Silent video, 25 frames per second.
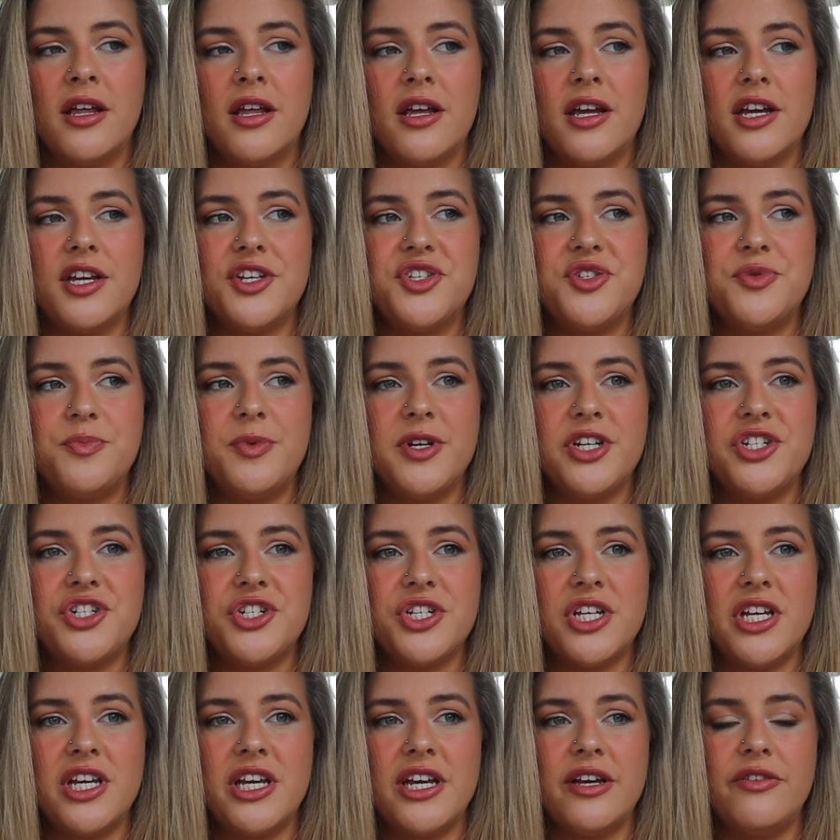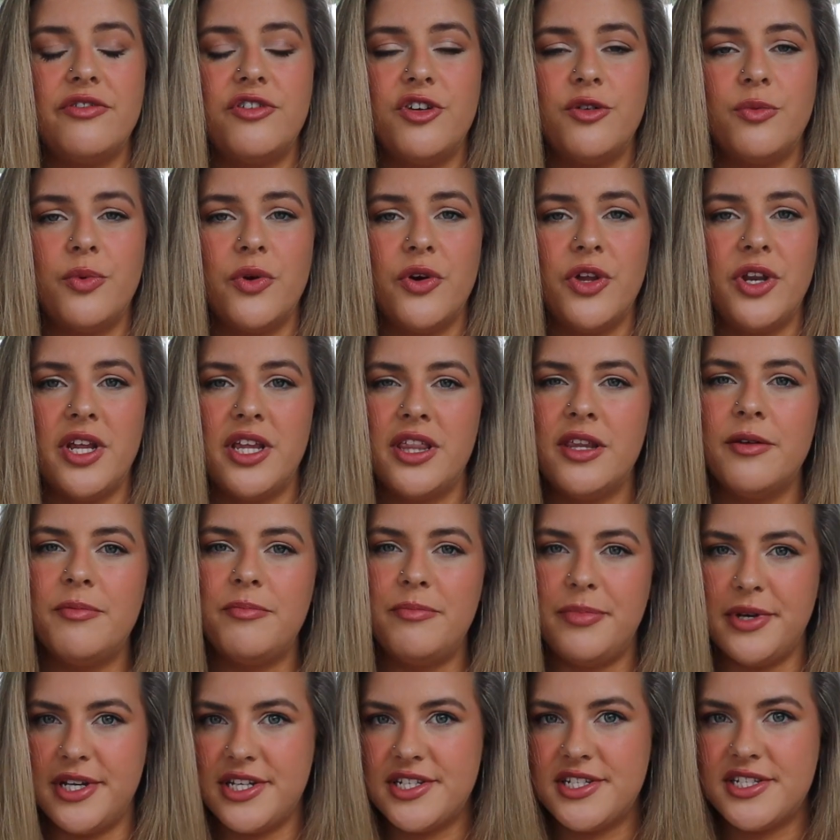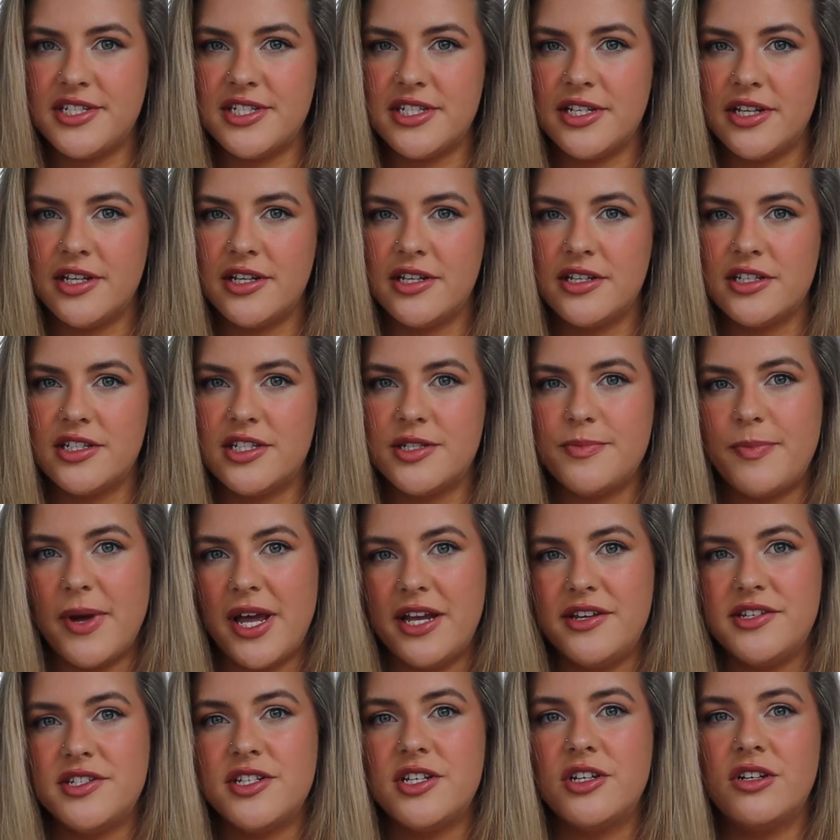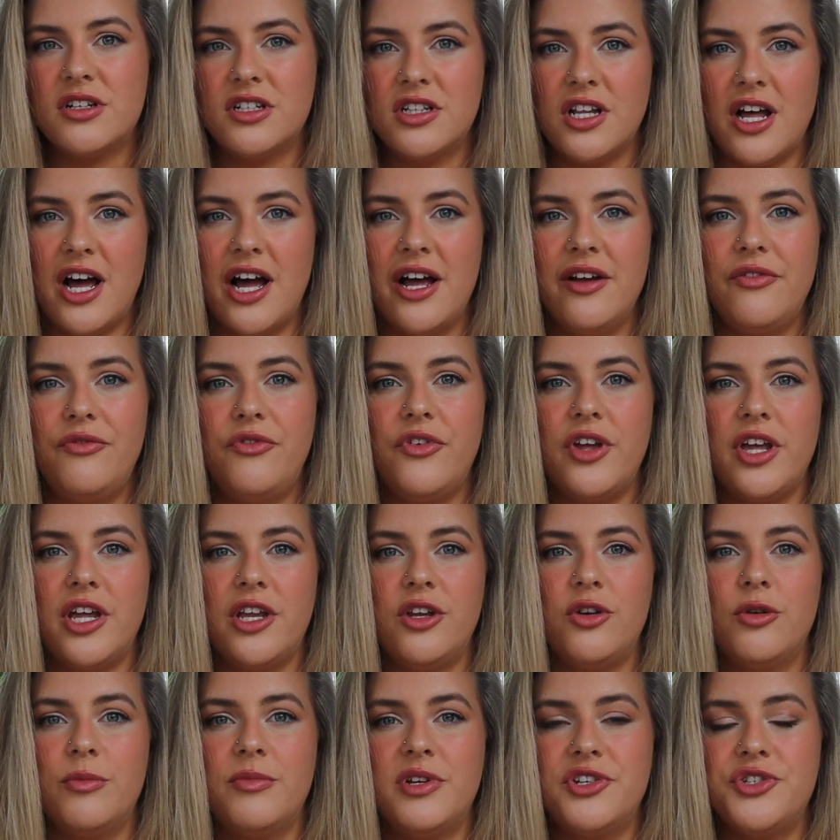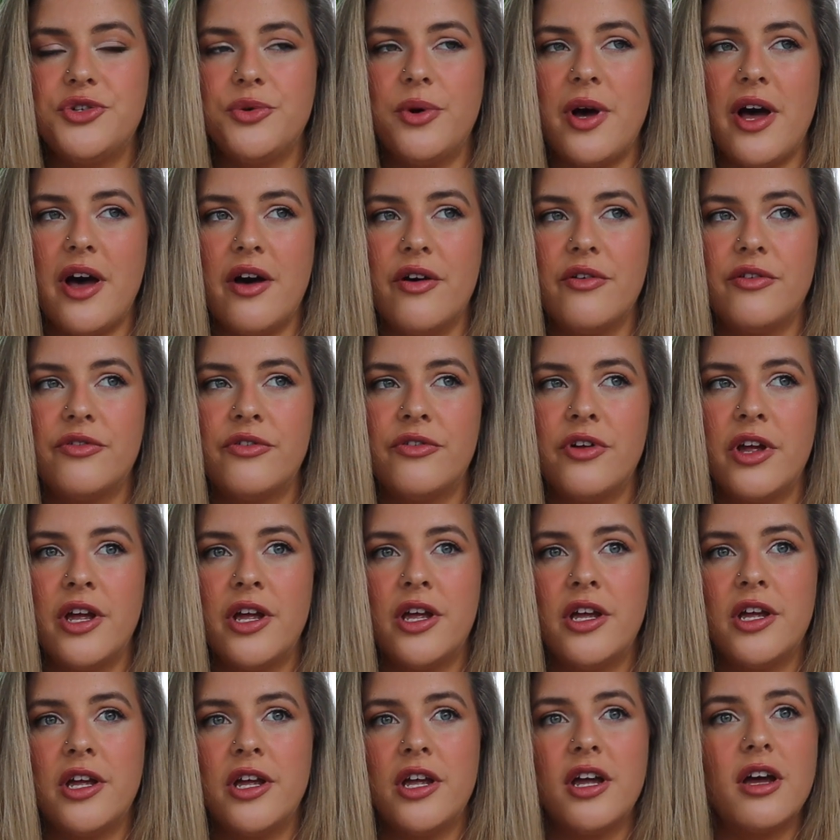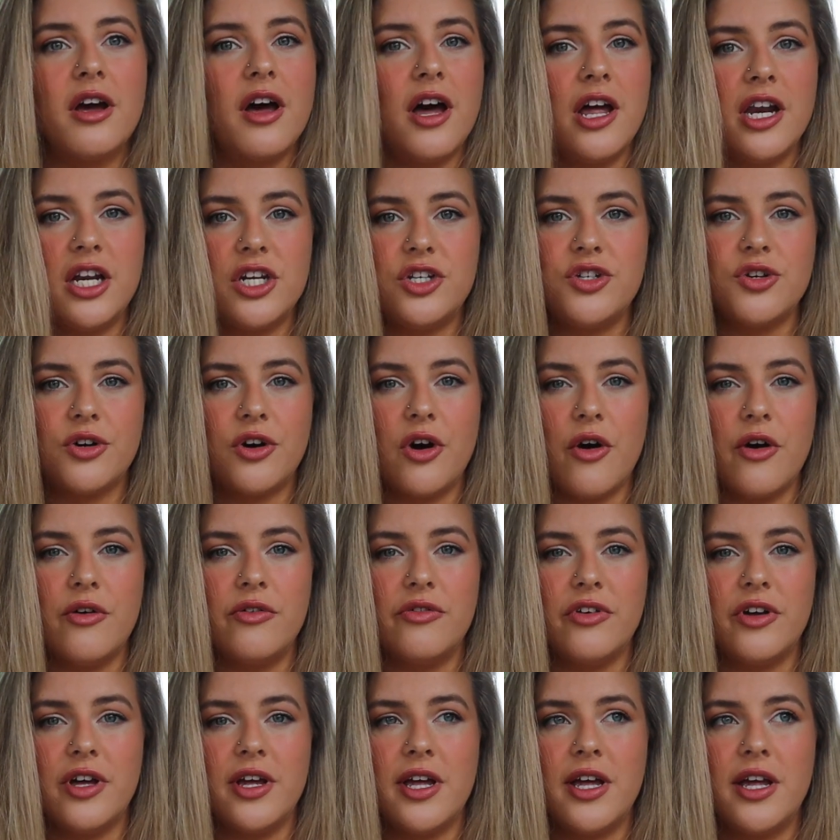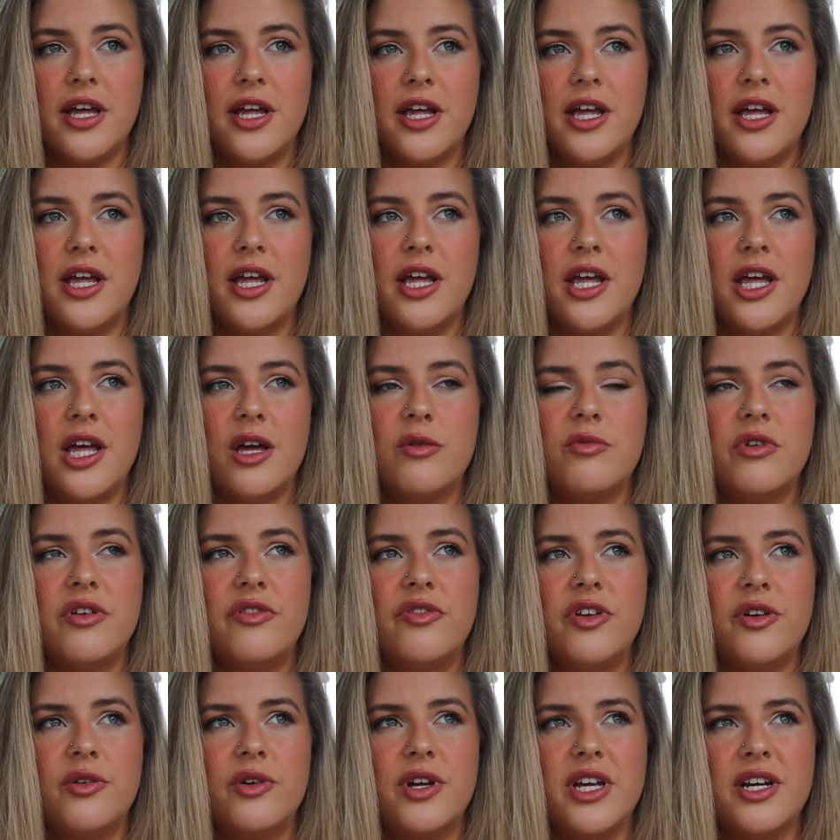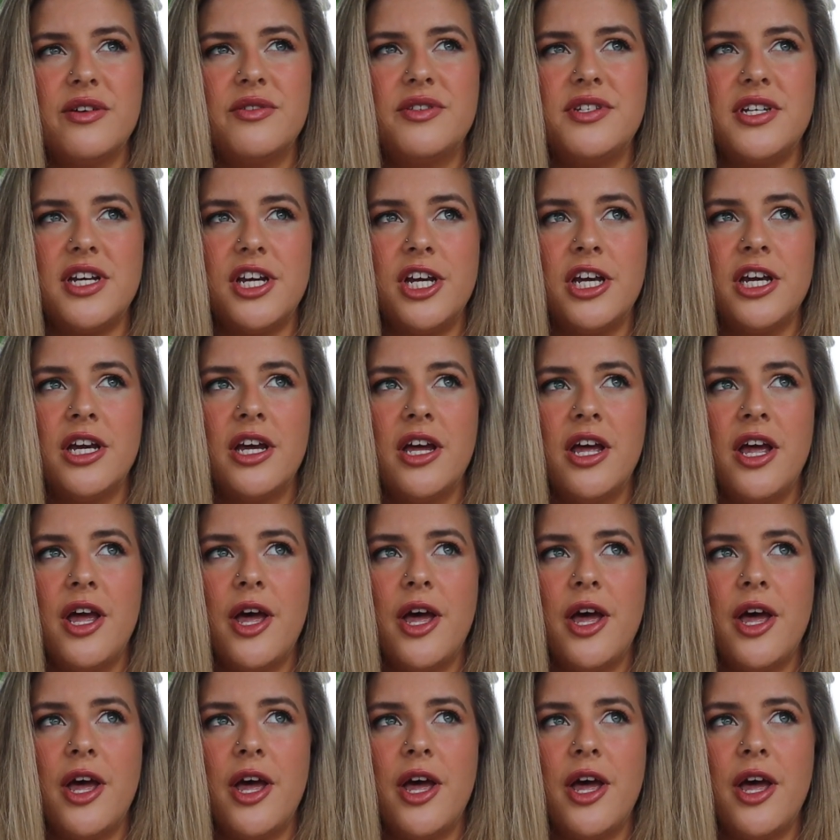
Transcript: especially if you weren't in the best space in your life and your mental health kind of took over and we feel guilty.